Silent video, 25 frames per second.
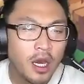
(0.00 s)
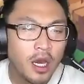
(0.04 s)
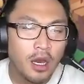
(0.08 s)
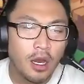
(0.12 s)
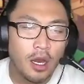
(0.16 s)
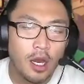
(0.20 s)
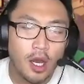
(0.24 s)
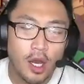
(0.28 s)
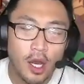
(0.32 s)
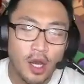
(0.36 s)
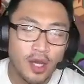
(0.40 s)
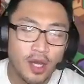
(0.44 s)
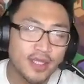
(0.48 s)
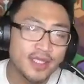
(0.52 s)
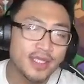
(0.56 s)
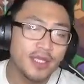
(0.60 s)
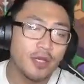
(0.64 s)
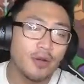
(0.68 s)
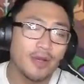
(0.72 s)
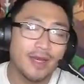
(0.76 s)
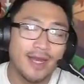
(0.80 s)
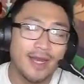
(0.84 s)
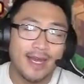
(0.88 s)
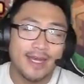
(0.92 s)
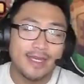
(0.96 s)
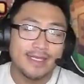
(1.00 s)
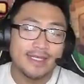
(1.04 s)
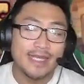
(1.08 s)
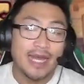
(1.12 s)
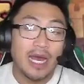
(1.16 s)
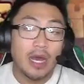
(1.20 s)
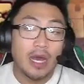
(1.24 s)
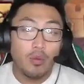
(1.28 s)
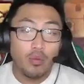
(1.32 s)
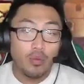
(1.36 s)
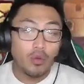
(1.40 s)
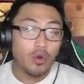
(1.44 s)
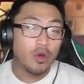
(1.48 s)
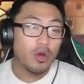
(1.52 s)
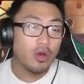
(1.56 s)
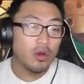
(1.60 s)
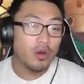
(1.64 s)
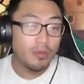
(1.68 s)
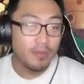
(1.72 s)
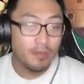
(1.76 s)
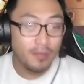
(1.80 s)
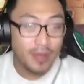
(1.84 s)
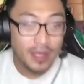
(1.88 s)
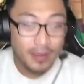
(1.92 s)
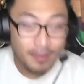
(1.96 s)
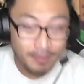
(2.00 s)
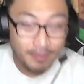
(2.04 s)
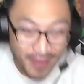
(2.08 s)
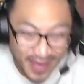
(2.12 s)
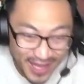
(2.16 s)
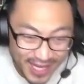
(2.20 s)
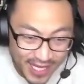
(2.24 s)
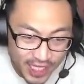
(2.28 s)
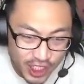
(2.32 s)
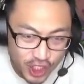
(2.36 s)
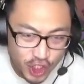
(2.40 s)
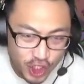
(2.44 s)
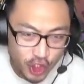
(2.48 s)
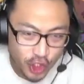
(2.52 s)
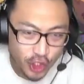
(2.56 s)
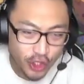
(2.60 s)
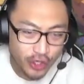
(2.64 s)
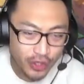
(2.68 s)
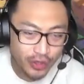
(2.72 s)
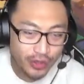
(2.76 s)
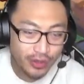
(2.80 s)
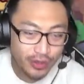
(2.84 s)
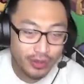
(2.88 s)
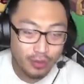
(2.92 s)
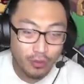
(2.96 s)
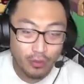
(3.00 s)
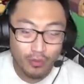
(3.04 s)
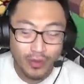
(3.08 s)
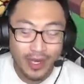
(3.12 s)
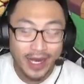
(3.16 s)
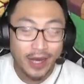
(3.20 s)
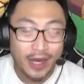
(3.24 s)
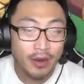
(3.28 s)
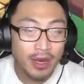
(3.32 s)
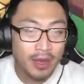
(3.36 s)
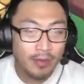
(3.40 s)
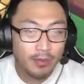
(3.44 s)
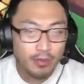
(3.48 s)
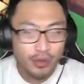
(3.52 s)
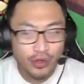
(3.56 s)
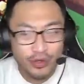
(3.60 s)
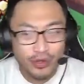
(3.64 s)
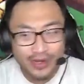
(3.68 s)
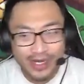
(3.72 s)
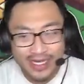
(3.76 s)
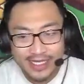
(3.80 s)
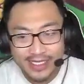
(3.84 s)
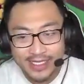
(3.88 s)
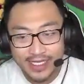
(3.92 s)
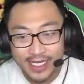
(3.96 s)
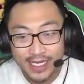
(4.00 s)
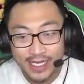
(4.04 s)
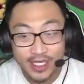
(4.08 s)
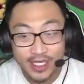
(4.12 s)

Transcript: Also, guys, I will be making sure while I'm progressing to